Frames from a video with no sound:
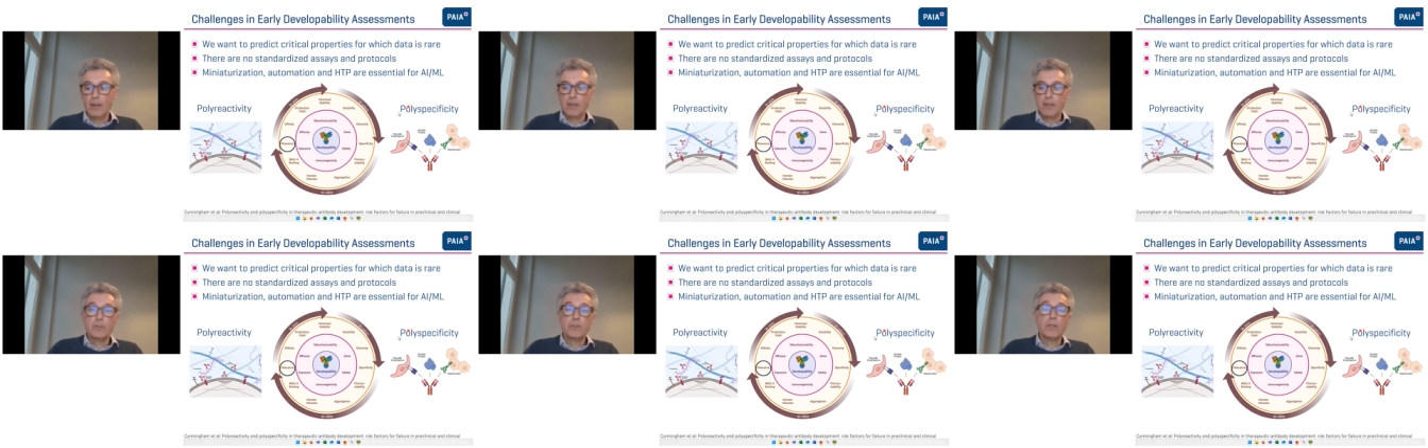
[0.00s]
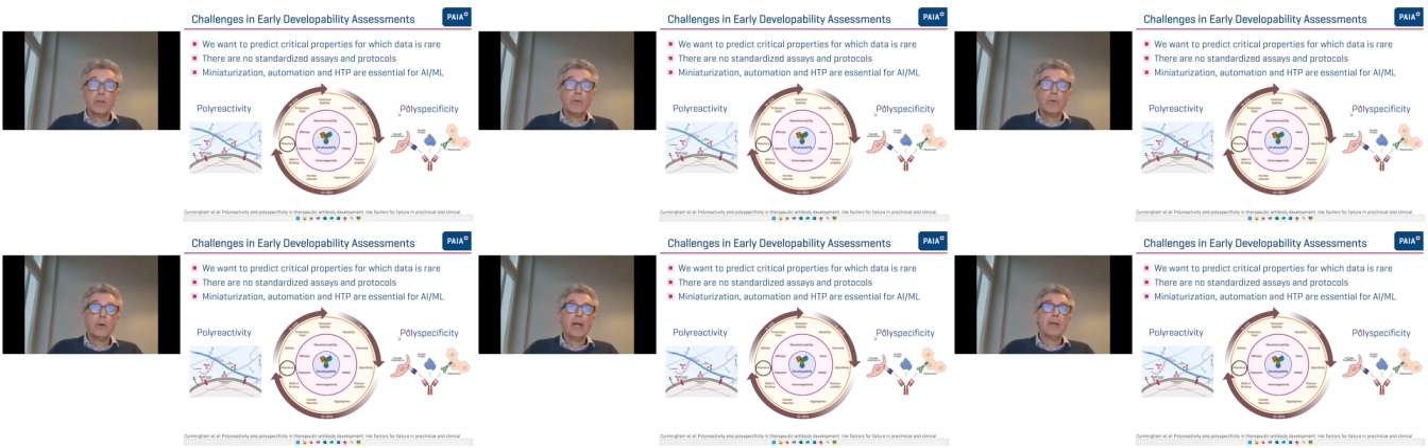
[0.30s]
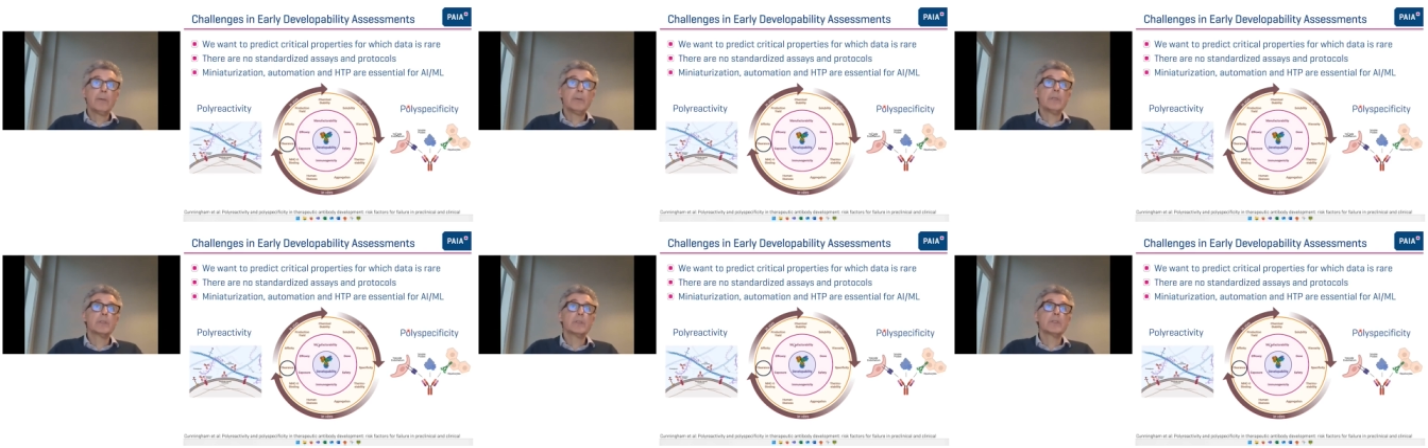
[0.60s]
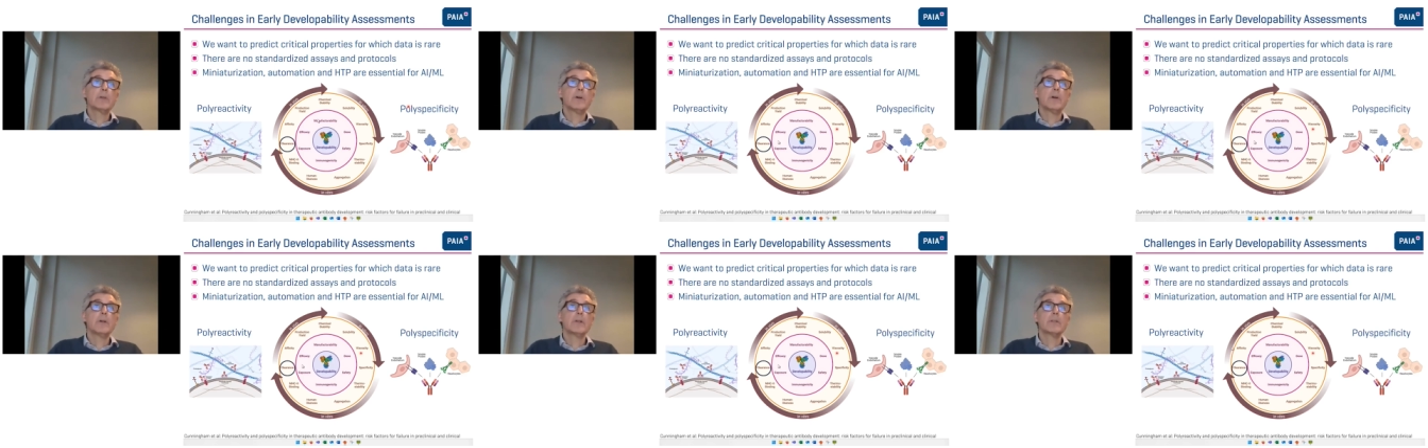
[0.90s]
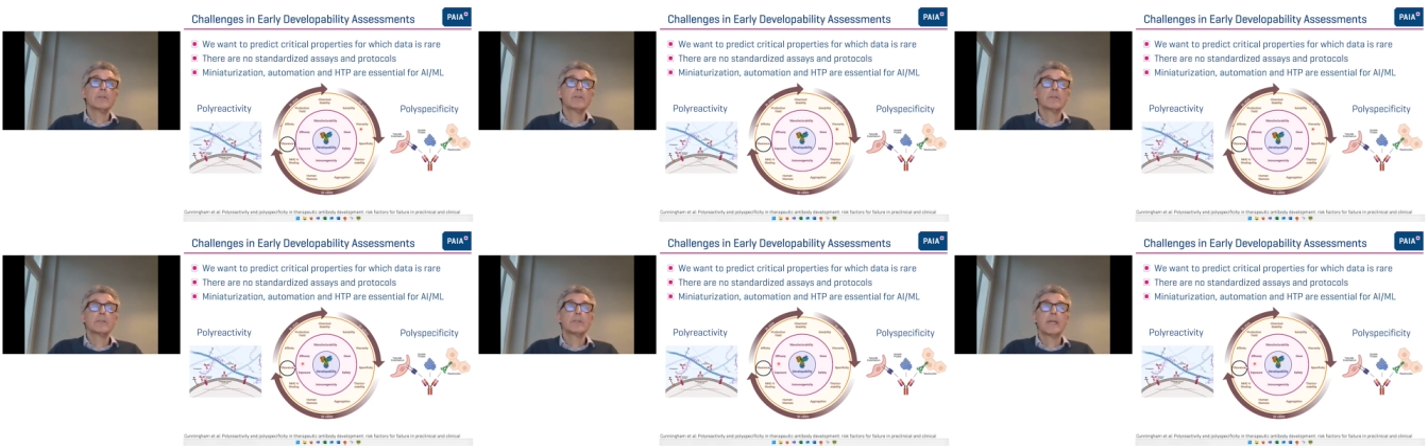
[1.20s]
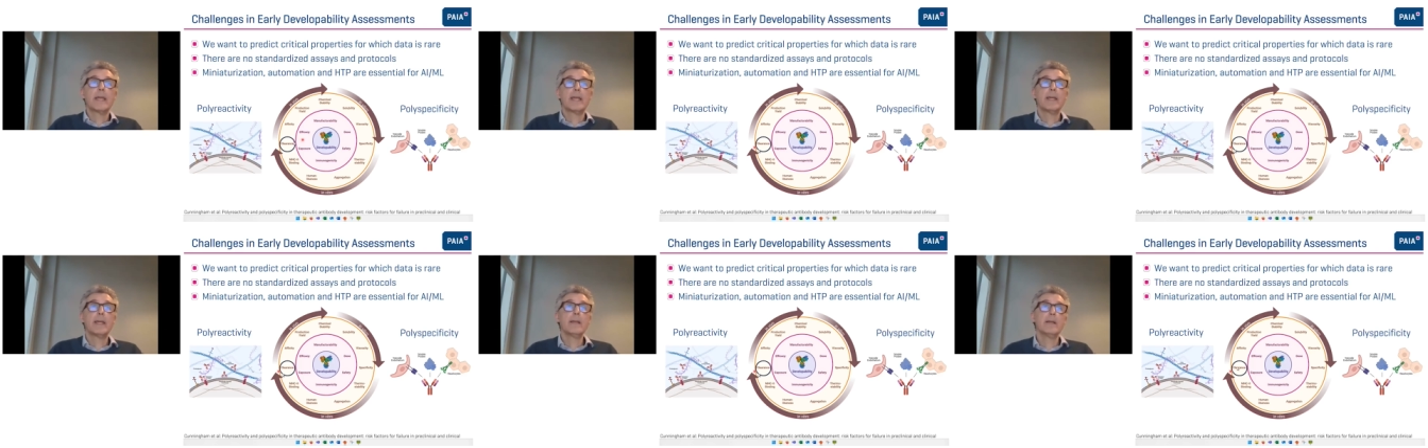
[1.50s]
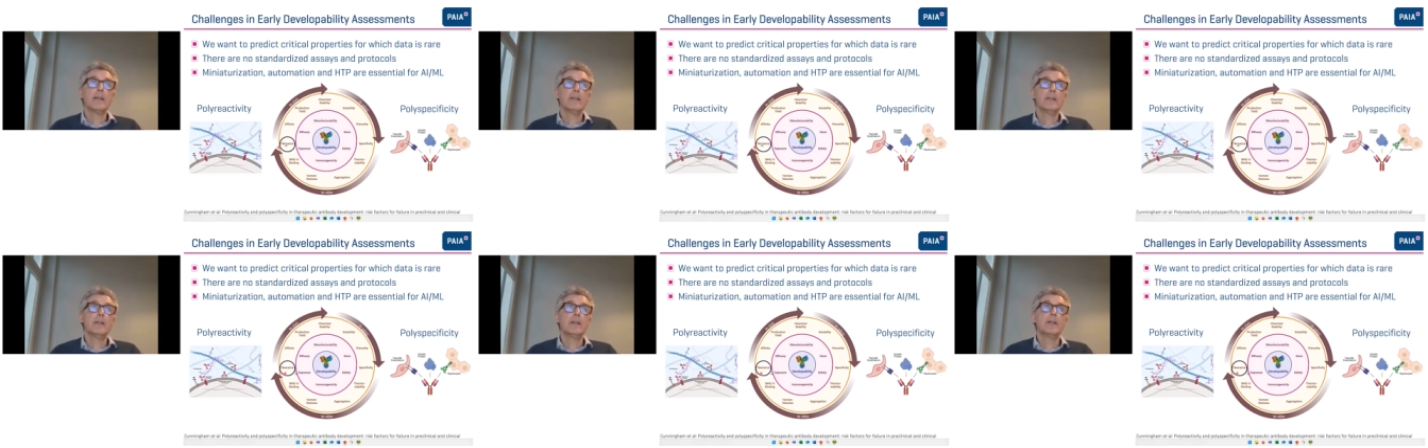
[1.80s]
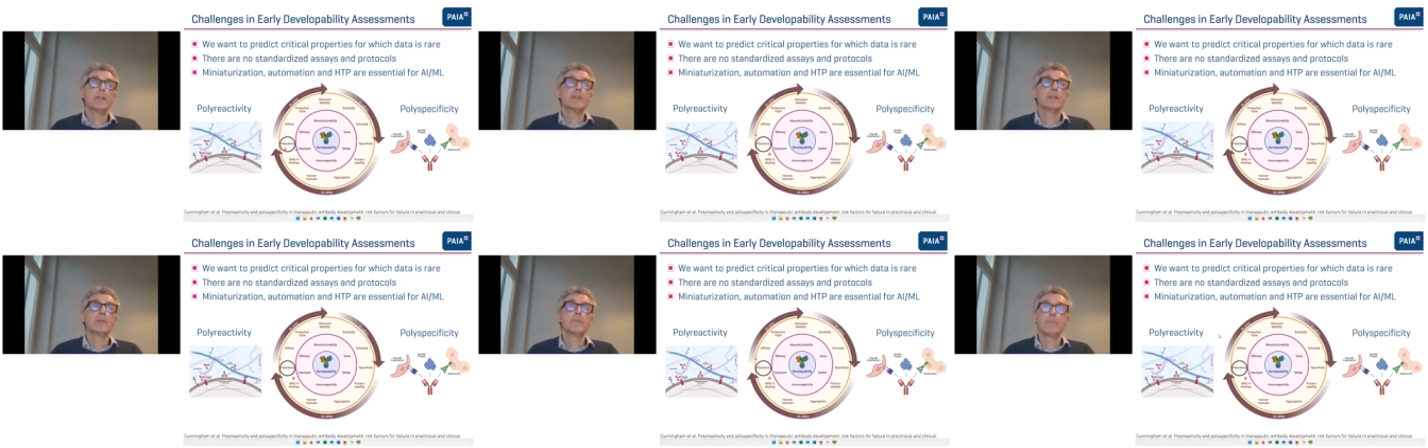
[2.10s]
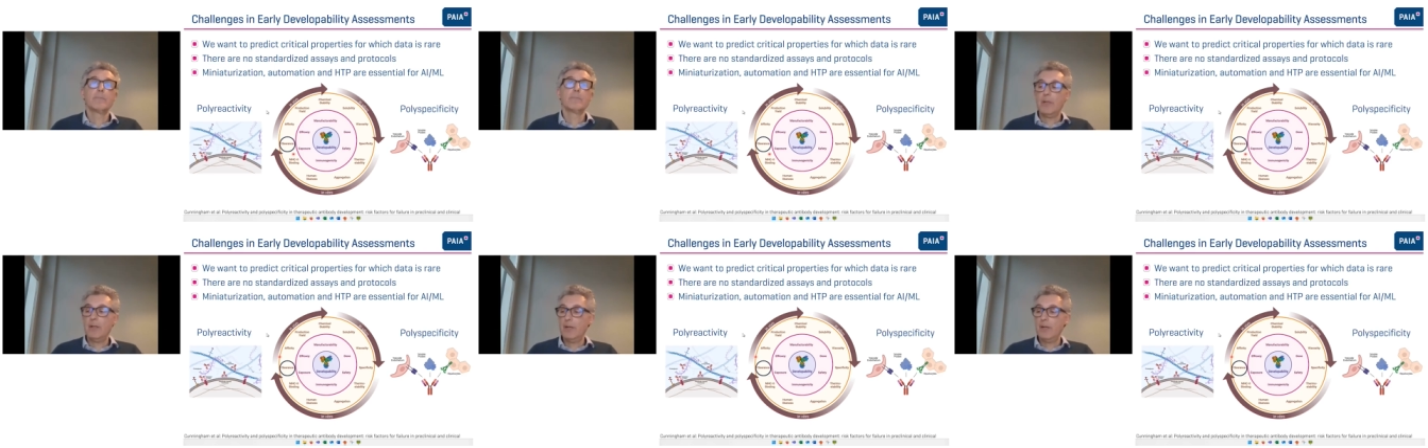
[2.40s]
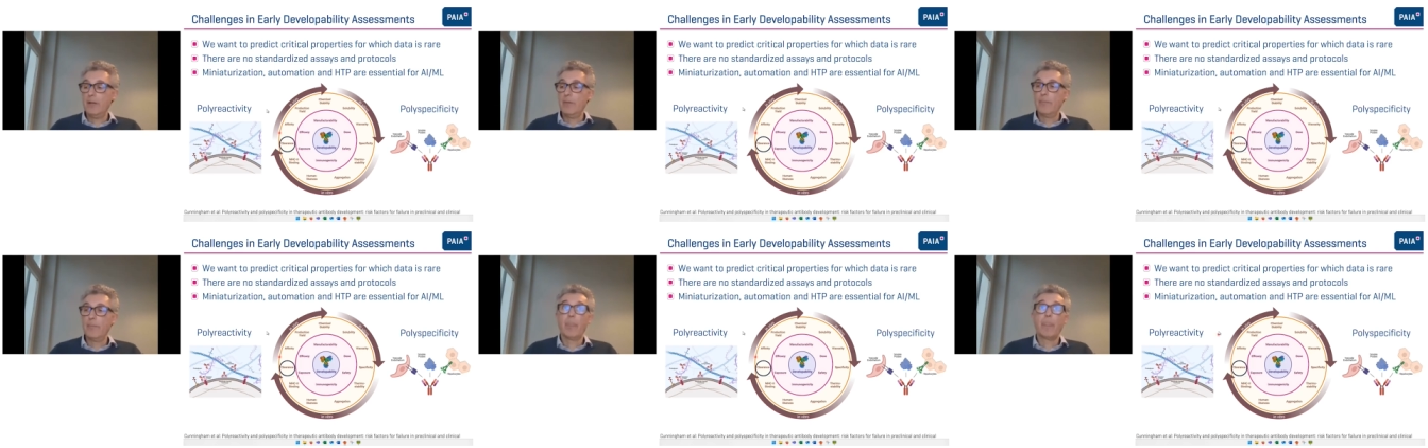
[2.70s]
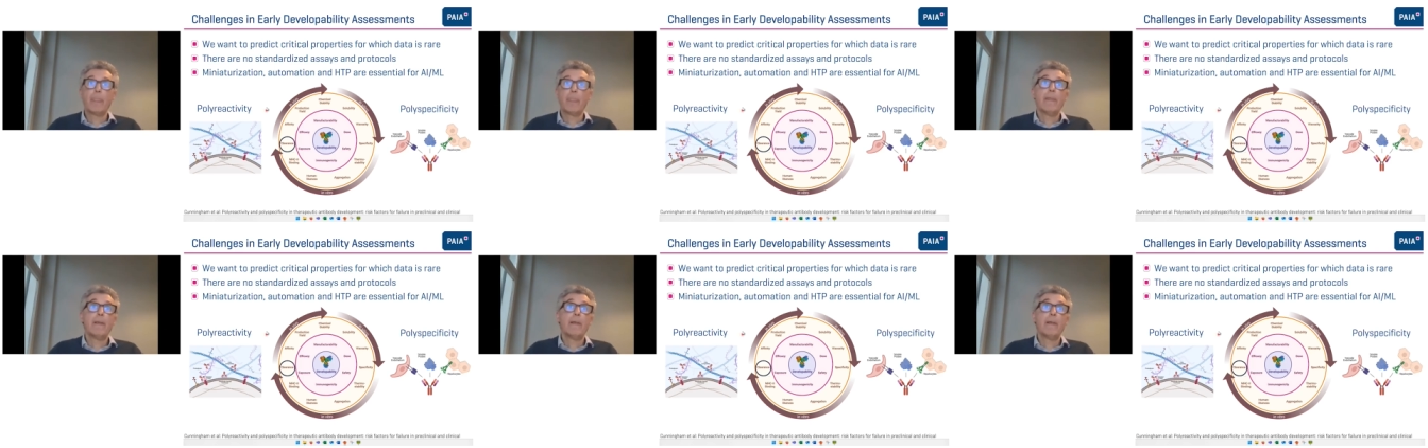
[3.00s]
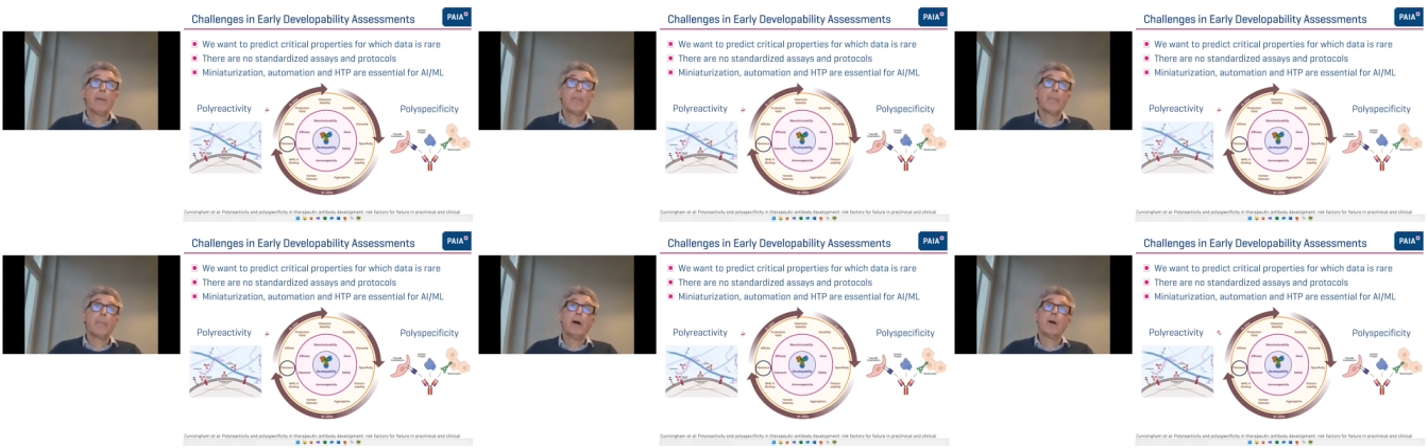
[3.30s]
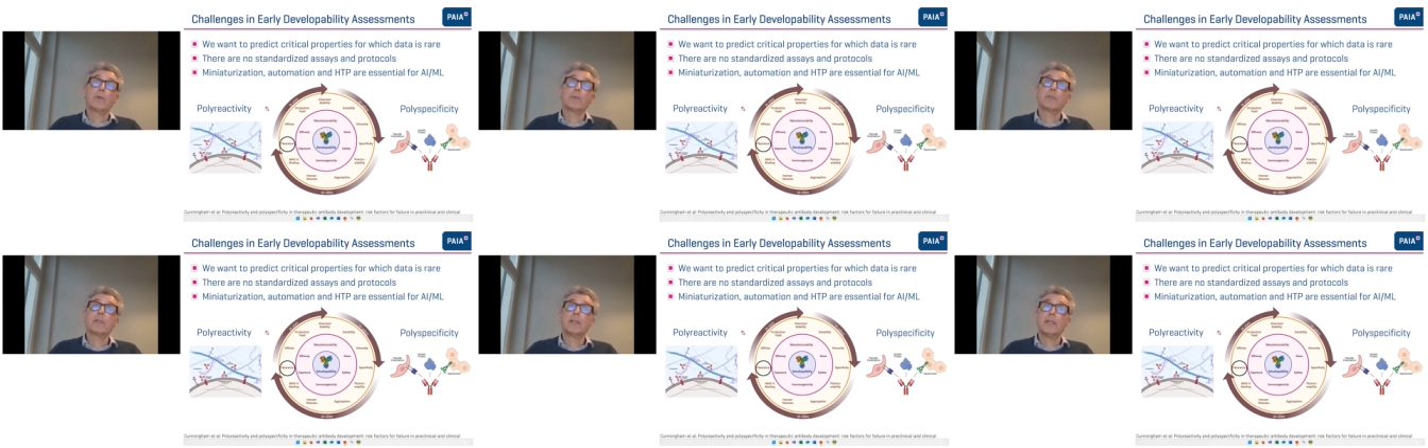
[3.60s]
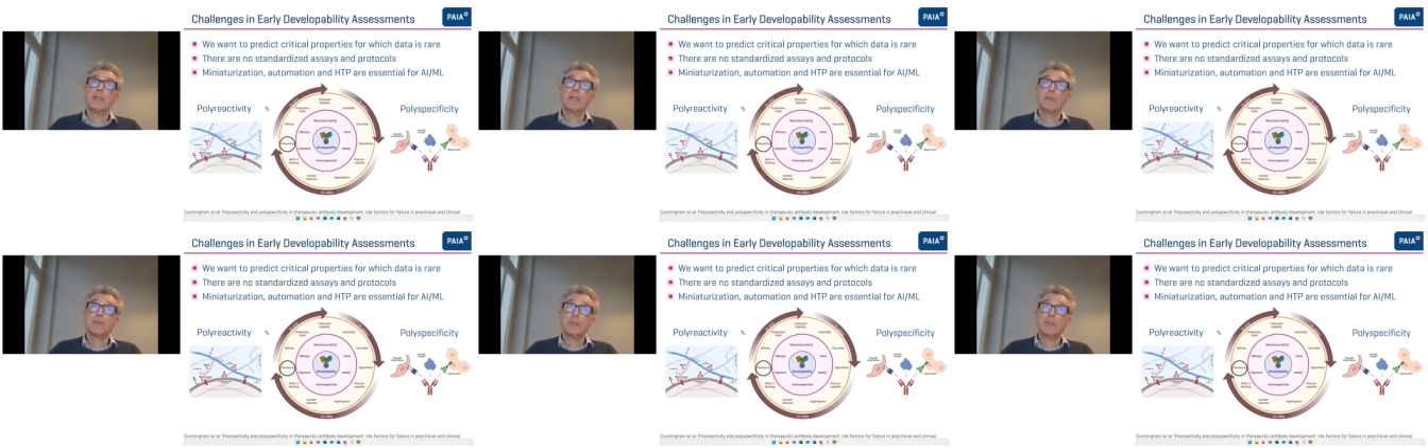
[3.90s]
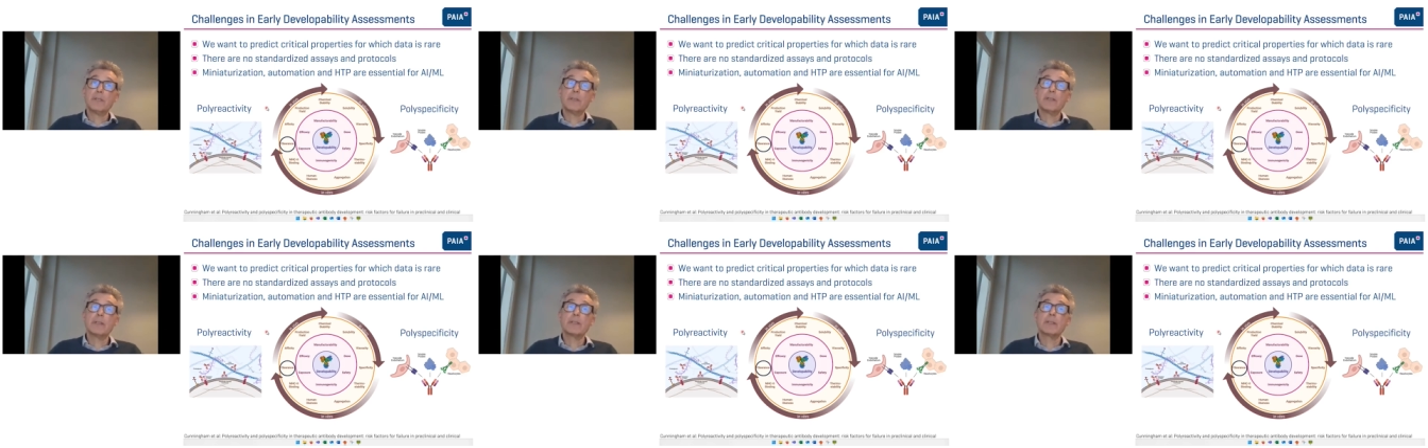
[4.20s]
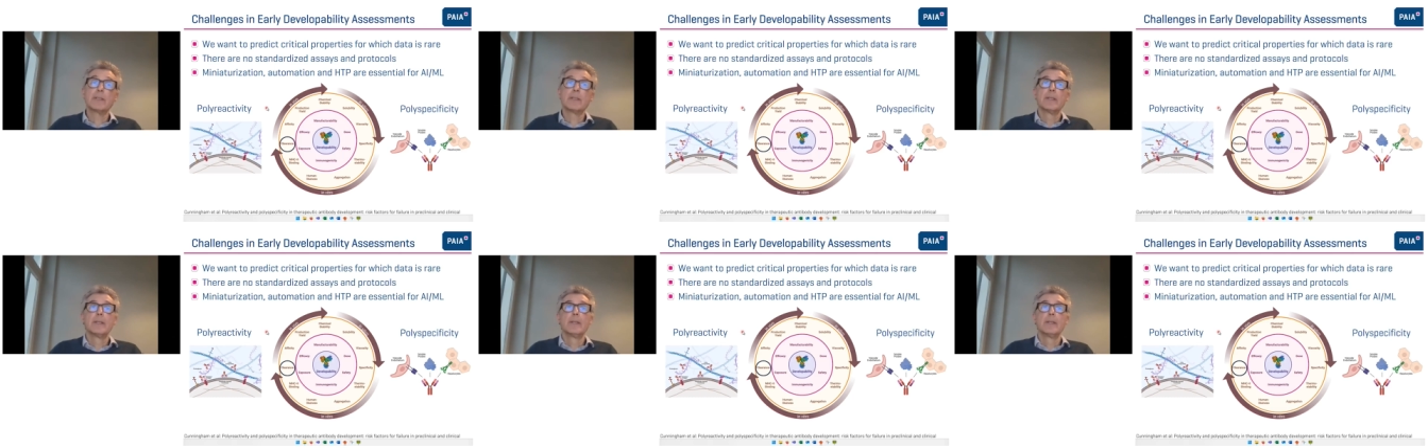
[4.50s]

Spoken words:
So I will talk today a lot about clearance,